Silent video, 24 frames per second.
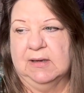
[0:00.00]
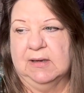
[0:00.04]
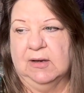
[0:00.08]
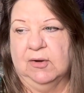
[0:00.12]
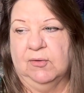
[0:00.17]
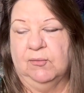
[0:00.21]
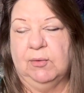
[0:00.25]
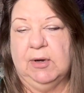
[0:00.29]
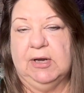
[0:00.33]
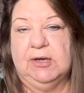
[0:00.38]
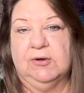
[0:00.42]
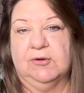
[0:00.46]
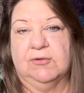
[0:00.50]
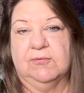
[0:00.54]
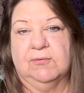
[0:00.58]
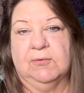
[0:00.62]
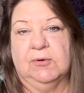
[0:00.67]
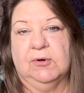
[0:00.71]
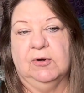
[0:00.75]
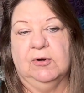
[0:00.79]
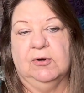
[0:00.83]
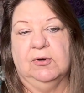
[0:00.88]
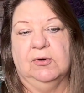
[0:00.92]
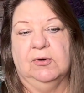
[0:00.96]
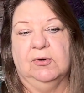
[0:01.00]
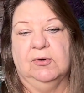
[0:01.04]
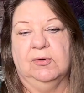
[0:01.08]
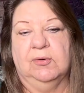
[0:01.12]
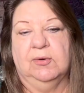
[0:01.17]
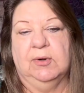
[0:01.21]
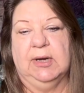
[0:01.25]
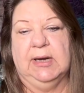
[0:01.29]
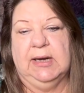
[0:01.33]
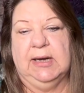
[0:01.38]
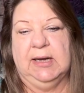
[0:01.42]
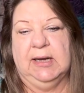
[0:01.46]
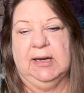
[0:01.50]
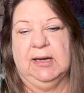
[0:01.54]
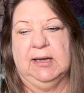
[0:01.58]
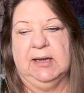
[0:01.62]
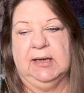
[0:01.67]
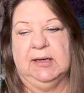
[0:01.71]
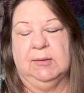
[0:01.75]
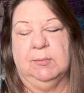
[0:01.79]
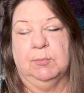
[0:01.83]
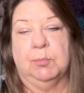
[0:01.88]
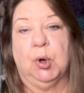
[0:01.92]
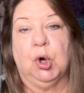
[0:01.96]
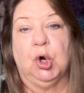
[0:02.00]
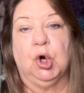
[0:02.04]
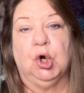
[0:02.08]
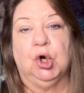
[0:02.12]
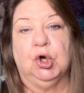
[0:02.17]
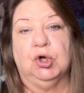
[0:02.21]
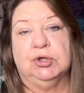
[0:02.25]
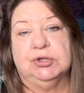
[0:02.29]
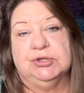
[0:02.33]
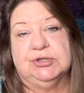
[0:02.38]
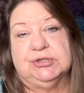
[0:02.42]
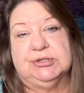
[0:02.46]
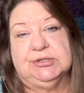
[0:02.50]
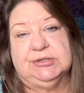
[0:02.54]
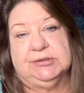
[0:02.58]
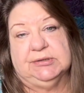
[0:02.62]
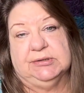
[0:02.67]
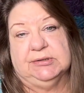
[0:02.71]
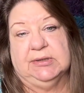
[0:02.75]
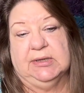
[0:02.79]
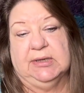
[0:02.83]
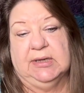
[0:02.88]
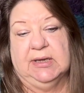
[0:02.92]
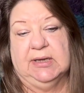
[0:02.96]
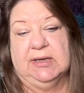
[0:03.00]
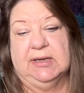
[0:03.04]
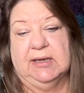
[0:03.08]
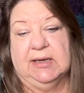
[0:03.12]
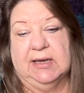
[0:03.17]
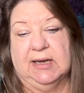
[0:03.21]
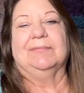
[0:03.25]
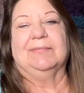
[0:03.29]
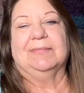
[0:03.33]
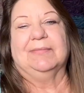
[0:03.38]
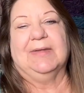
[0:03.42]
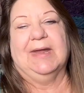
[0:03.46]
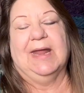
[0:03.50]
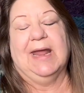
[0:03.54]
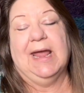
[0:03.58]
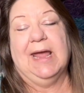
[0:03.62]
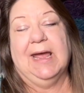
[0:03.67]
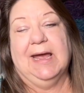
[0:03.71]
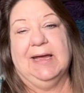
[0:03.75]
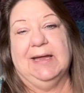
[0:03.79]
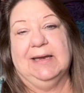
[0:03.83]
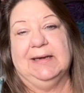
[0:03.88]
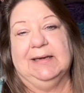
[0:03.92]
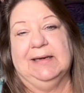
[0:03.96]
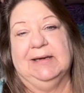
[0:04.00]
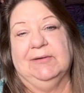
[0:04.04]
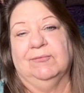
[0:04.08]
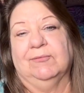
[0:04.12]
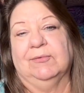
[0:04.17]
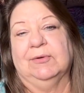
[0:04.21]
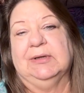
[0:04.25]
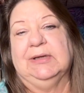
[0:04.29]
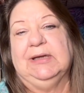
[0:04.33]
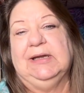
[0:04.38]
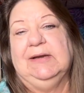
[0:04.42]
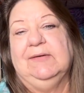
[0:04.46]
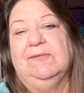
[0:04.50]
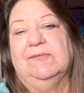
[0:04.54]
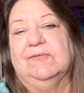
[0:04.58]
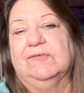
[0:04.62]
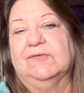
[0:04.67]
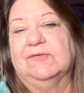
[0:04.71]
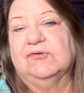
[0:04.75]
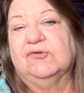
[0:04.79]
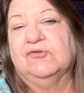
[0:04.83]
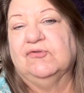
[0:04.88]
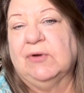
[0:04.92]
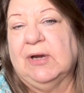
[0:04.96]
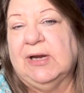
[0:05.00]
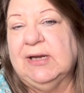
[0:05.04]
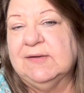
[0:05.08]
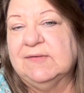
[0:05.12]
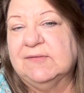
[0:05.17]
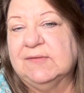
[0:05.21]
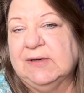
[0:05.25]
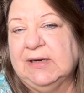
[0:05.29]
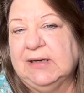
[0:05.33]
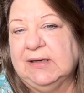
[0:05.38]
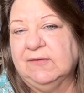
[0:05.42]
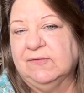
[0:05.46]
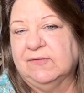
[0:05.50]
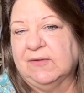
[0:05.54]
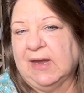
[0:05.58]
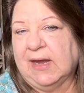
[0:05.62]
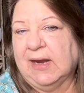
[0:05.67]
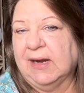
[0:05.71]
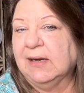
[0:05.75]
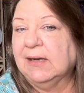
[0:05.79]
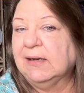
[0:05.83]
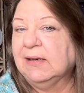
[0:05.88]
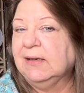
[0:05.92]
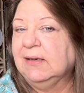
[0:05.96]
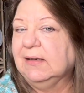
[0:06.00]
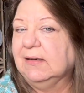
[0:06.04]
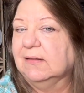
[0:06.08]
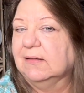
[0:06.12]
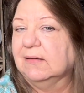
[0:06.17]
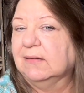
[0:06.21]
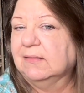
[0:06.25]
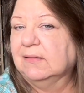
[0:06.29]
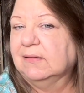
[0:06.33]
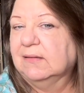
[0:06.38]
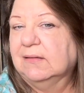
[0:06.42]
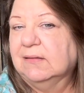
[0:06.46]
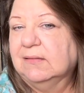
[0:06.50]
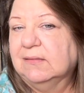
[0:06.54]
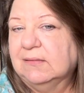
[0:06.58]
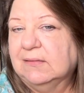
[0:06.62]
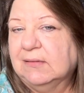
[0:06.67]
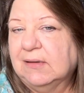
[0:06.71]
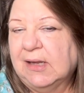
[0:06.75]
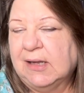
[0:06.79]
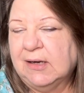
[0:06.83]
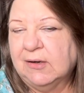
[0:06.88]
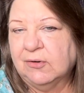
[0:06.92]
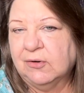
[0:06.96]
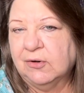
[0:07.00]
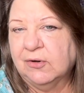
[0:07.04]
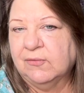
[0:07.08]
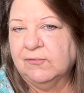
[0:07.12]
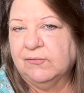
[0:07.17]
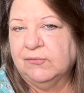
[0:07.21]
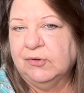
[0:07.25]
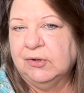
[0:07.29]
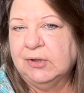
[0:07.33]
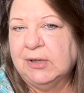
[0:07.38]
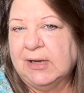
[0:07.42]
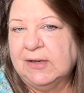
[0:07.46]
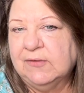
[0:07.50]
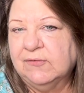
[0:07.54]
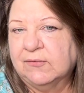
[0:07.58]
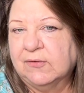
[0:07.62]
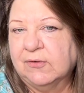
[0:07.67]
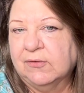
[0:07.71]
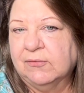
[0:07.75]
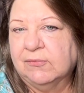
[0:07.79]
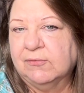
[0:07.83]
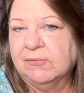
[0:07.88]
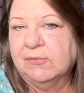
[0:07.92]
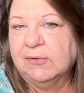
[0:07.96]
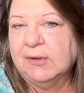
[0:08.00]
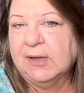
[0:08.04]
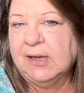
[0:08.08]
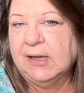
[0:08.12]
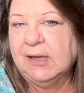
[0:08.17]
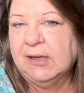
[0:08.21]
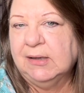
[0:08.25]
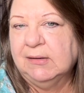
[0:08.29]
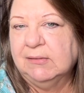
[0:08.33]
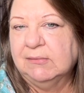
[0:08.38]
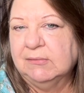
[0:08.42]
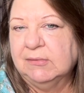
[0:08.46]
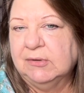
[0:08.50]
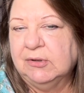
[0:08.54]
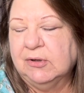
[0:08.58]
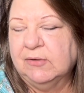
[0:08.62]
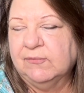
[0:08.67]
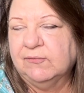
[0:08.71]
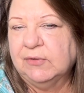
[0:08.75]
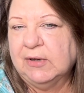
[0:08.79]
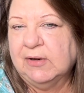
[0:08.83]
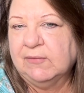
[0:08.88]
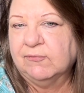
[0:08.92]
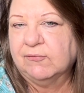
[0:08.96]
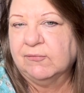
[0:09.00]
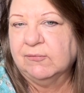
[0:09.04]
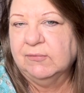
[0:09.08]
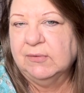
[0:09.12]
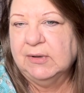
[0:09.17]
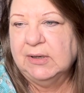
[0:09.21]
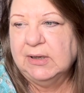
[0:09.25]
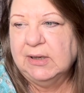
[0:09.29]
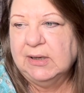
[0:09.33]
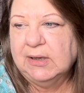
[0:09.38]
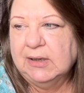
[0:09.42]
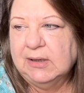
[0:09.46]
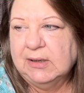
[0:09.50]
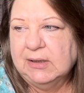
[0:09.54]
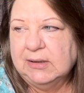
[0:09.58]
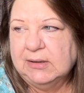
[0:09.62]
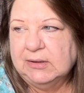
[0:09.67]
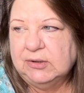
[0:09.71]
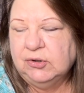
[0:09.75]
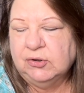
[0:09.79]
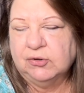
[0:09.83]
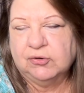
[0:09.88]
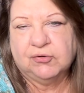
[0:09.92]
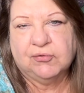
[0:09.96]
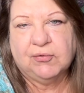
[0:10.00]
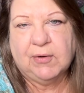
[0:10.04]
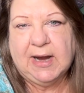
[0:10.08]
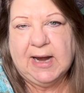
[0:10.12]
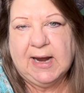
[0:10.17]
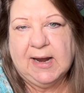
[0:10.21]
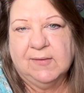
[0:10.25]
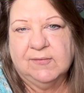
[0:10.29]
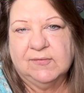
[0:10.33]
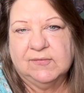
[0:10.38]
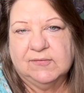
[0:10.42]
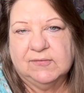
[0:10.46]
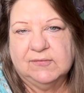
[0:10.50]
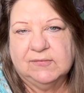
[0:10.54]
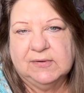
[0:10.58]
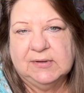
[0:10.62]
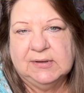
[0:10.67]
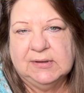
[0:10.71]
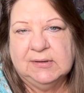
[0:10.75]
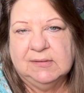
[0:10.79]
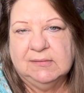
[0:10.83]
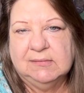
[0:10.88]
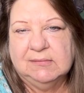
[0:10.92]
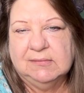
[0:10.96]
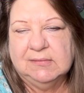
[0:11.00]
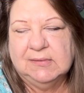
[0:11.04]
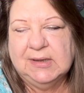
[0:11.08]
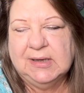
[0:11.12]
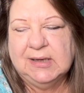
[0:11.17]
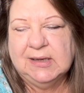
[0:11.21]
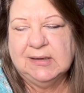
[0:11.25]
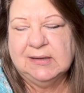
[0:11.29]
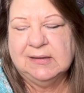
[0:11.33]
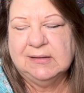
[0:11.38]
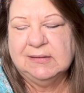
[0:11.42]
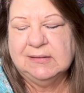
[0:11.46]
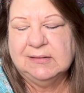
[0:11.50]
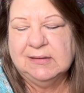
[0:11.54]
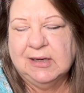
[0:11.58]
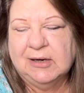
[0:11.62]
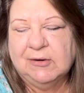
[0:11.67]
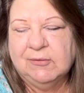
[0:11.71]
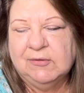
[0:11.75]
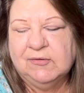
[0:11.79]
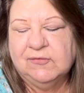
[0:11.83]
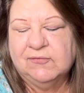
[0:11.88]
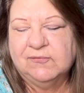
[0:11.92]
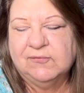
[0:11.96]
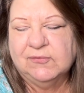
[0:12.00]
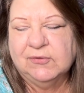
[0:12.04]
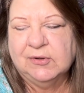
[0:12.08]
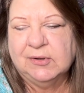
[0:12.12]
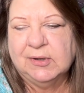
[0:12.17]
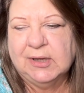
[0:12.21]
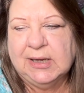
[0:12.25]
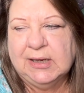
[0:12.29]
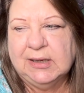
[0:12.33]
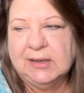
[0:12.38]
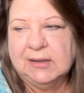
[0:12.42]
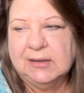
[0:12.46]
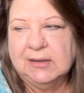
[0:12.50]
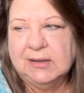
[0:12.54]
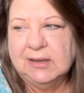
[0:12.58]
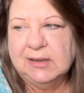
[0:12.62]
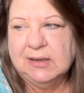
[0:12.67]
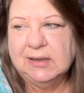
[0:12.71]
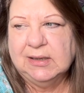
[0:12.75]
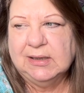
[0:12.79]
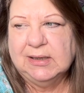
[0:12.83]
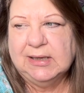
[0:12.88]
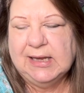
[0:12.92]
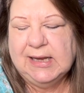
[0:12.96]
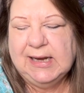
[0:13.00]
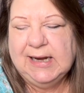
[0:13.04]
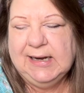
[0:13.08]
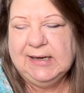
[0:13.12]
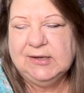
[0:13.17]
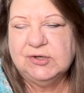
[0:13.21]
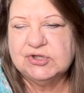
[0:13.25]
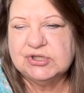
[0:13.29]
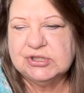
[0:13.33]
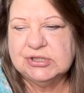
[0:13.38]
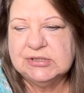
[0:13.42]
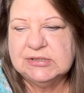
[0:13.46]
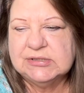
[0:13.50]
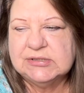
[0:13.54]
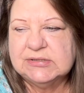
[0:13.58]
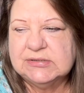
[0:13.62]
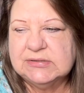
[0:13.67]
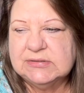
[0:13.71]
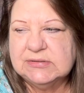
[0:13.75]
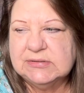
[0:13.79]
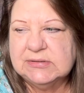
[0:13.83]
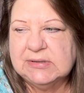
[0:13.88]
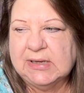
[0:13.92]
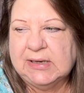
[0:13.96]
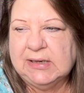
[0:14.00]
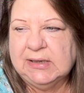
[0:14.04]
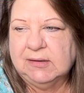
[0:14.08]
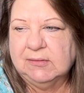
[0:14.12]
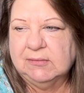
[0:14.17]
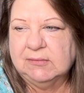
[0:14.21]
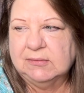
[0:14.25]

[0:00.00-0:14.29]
went through and purged. And it relieves stress and anxiety. I don't know if you guys go through that, you know, if you have your crafts, and I always feel like anxious, like